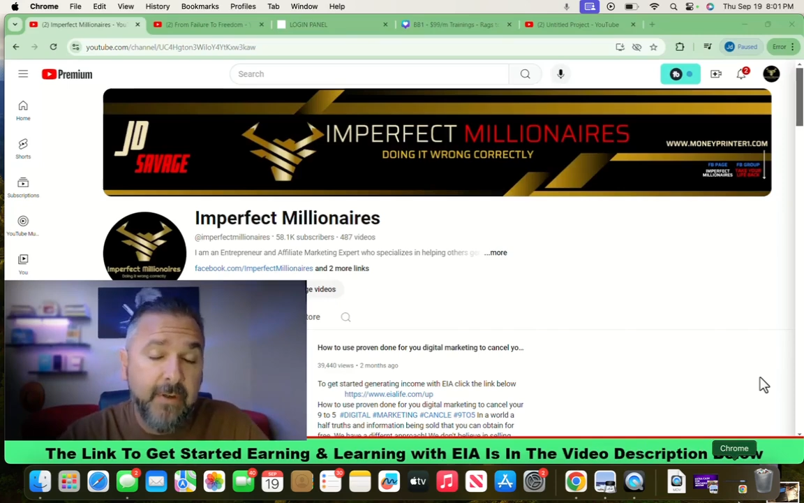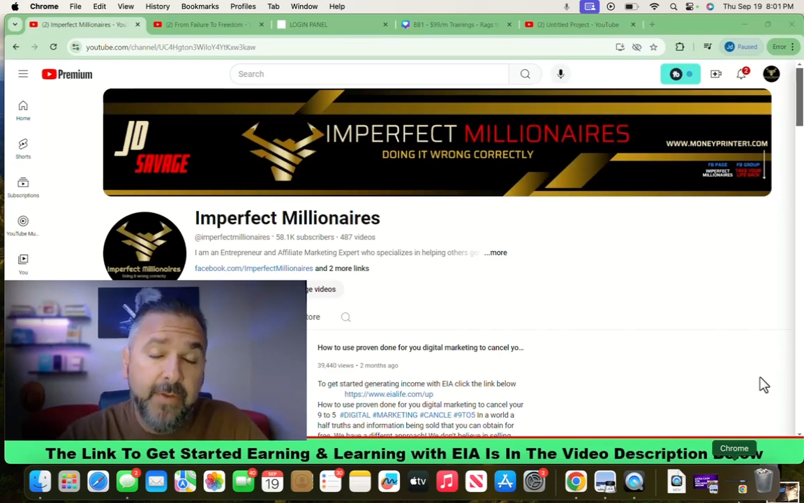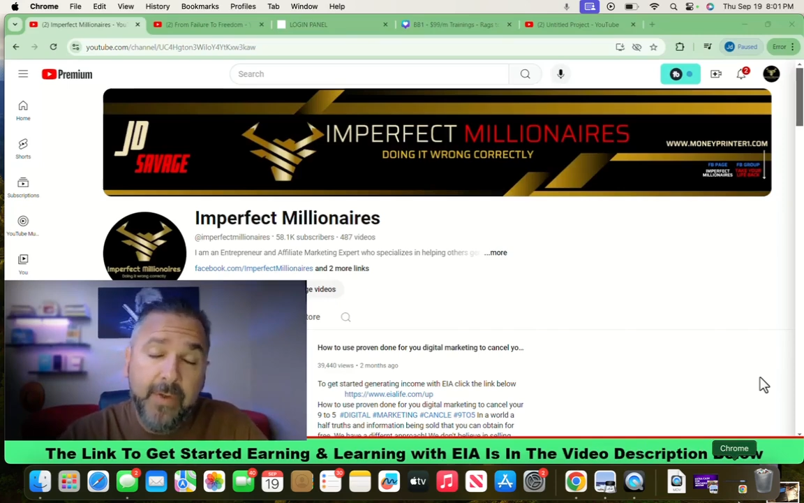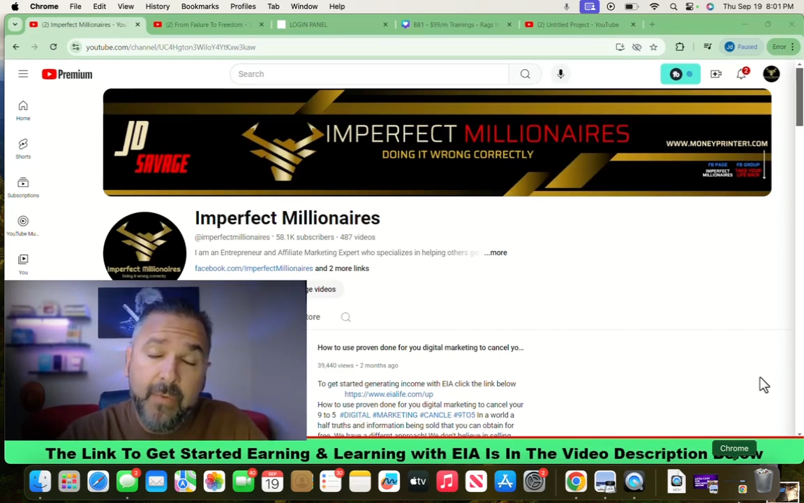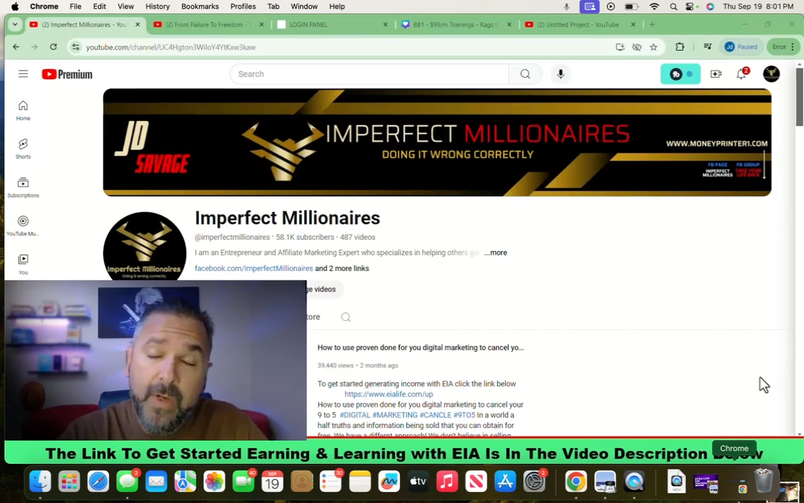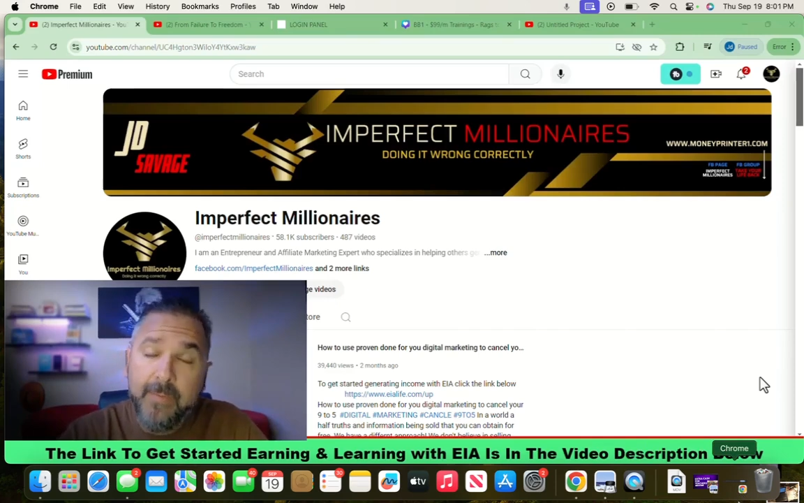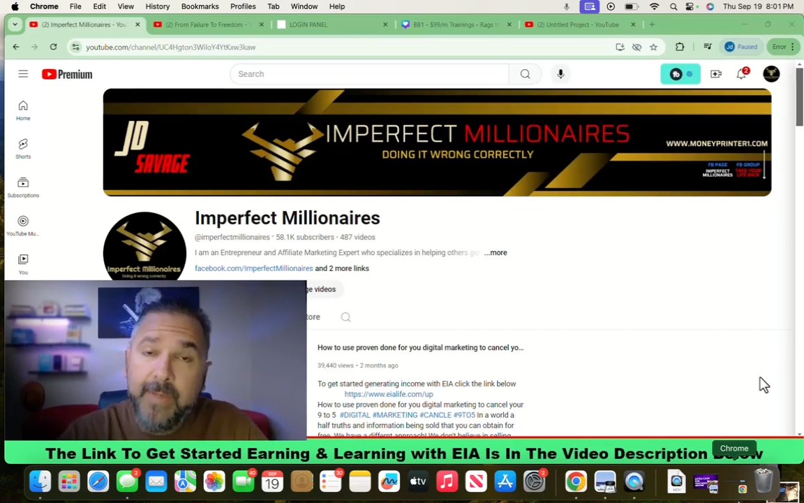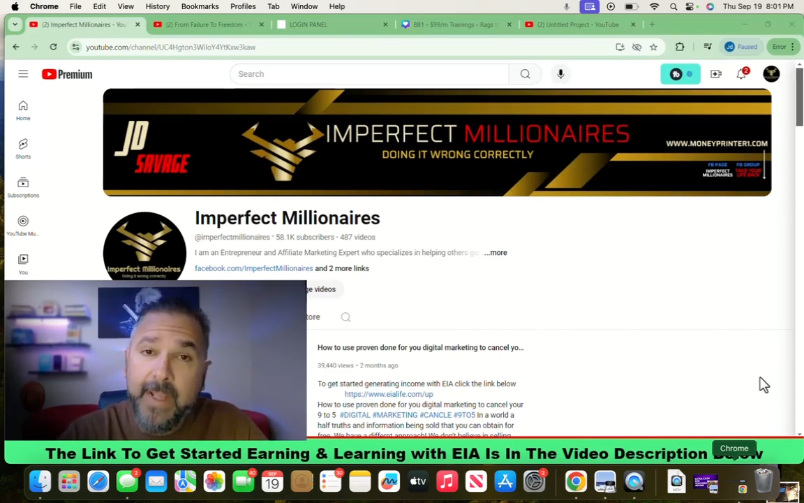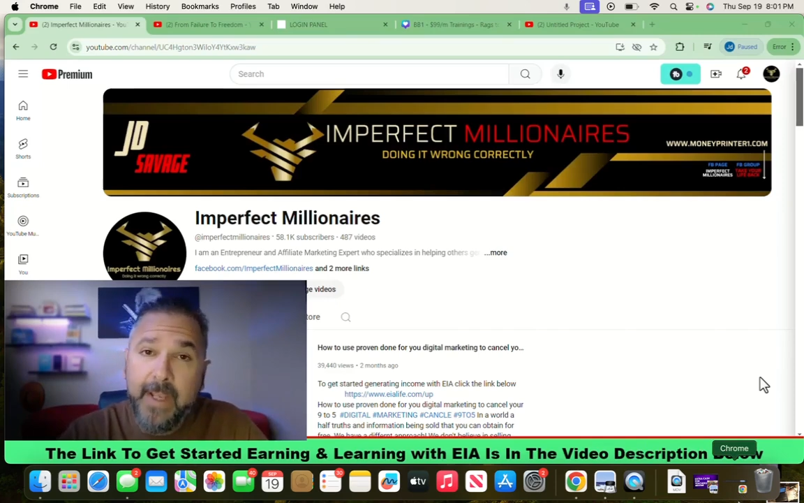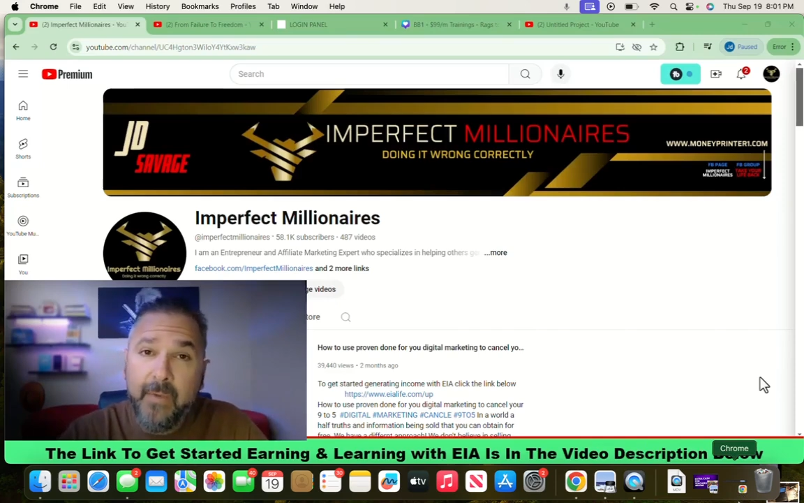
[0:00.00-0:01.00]
although you're welcome
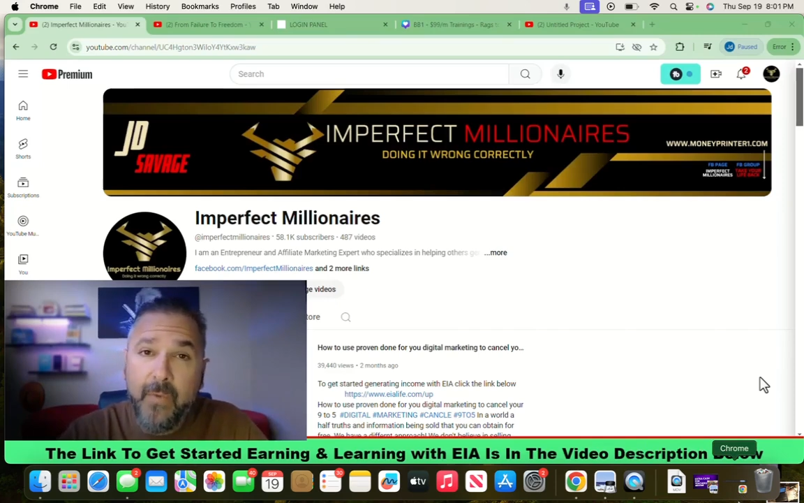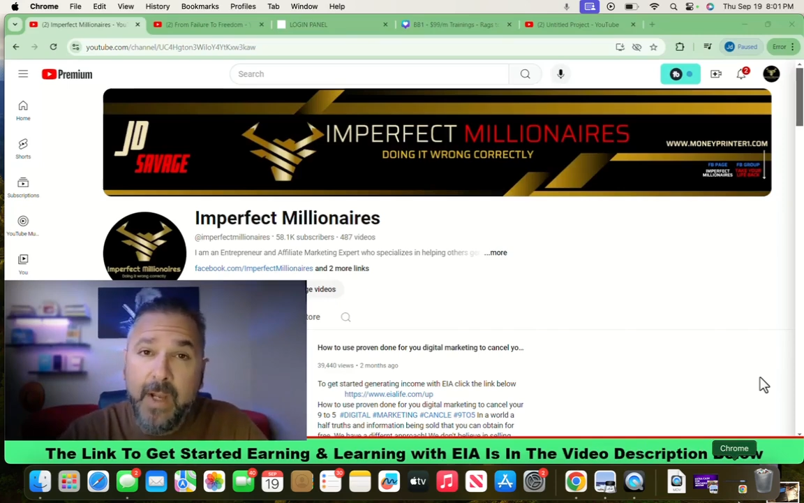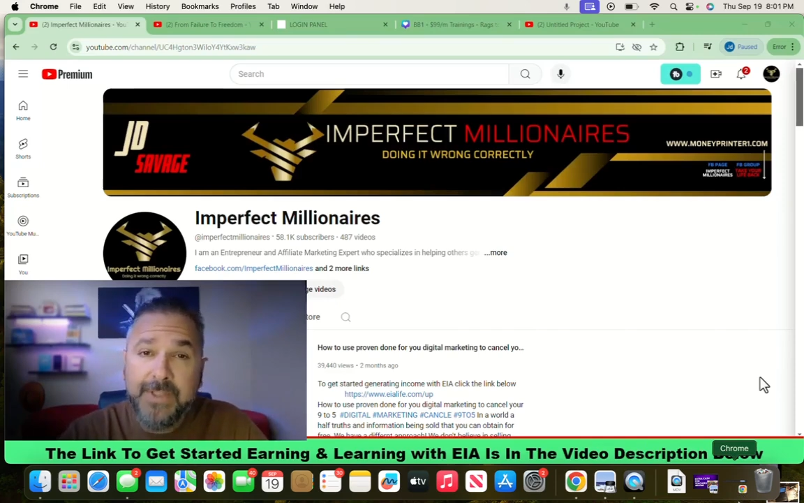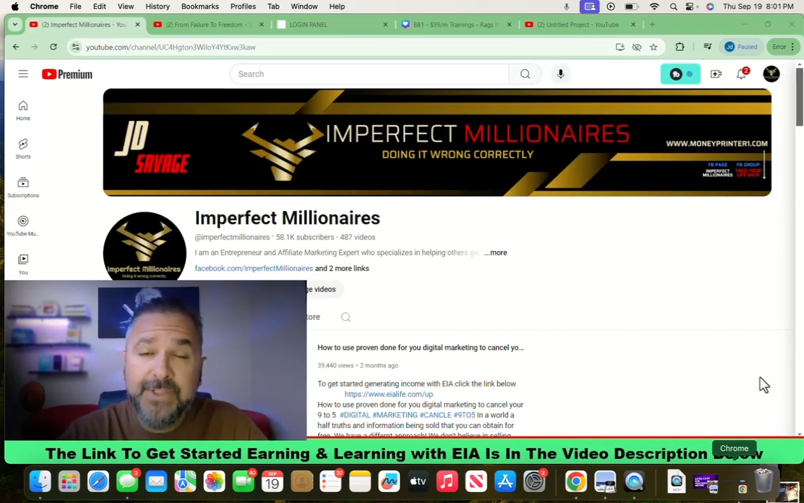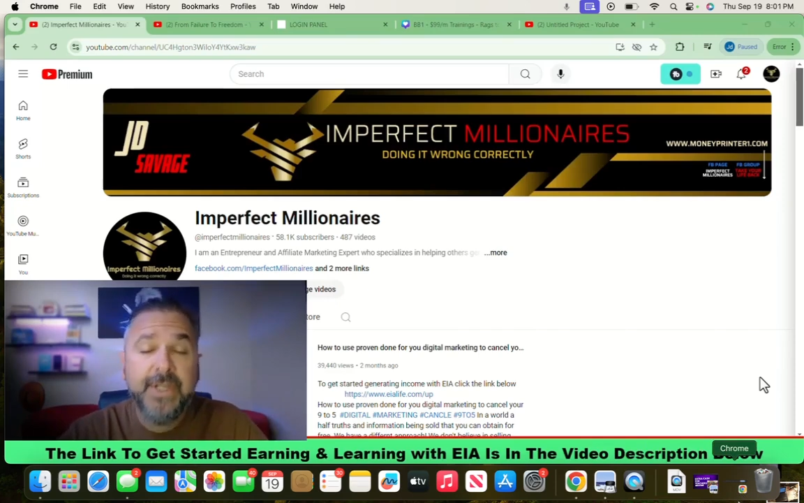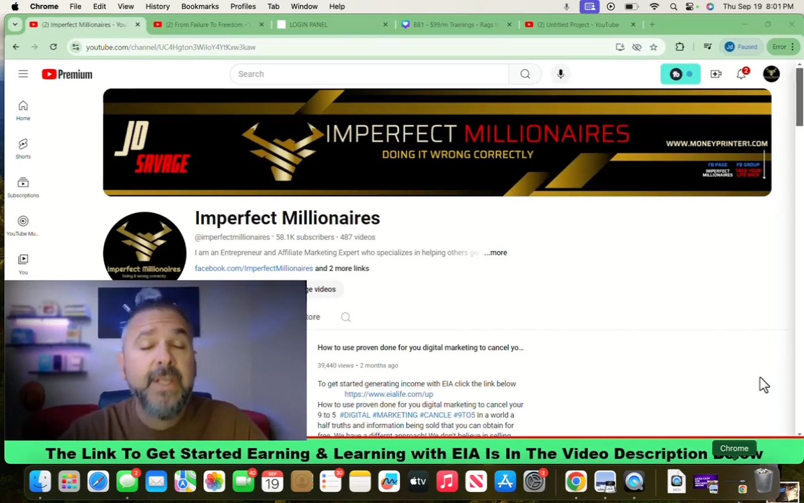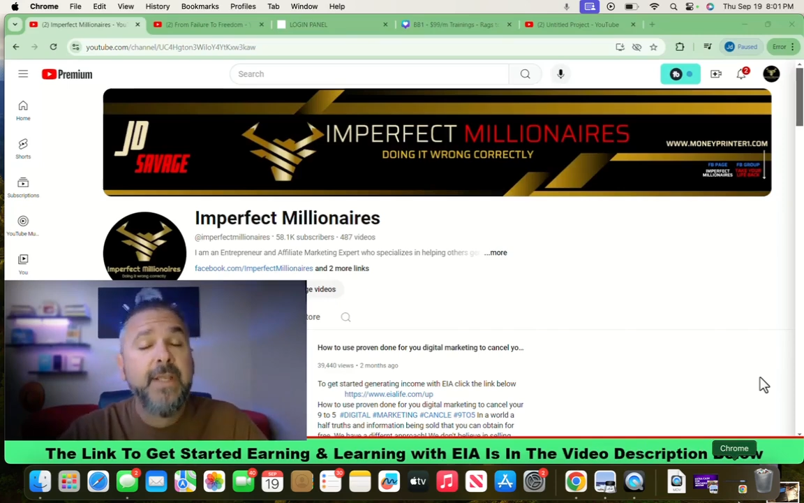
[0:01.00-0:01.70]
to hang out and watch.